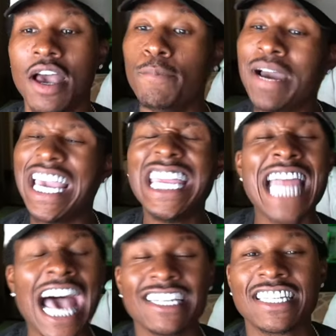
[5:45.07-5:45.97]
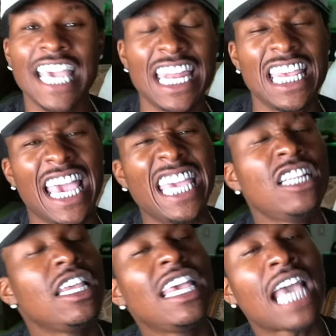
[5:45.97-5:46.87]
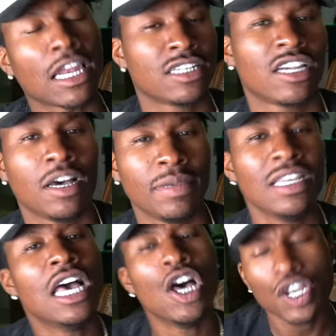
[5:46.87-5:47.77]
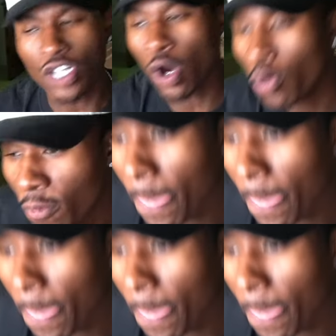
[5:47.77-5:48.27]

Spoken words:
but he not skinny and he kind of chubby. So,